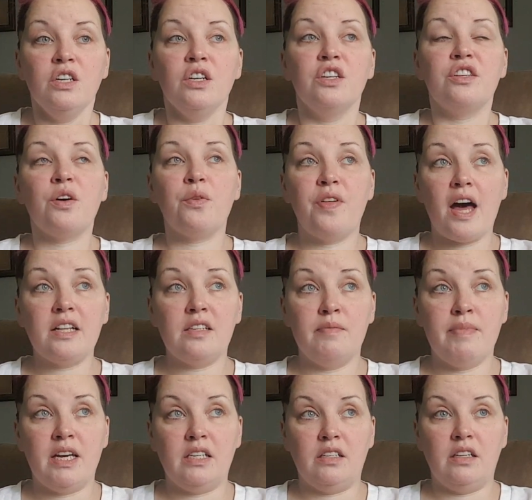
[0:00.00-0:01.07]
So that's
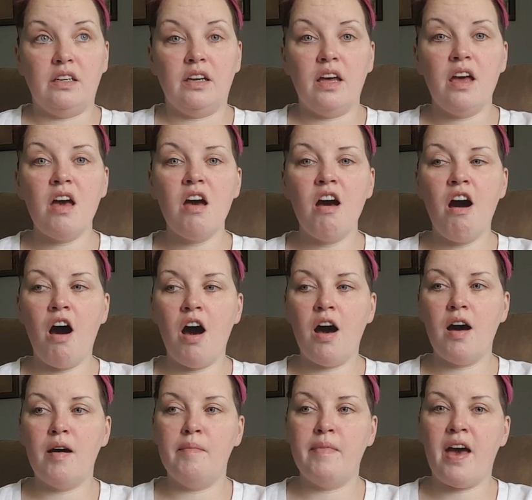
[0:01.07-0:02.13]
amazing.
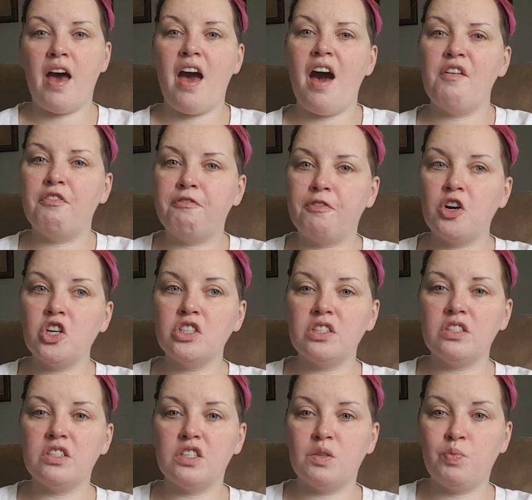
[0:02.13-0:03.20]
At first,
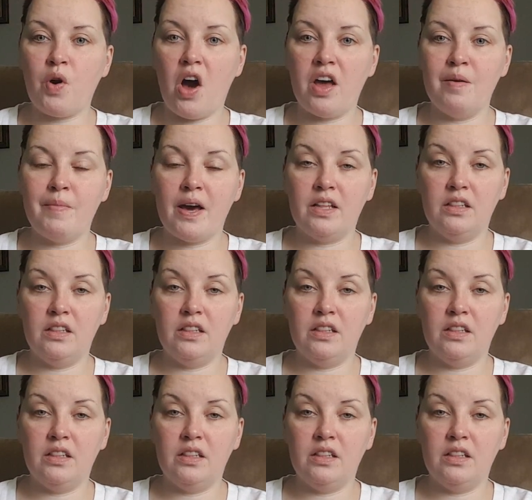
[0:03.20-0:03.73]
the spot in my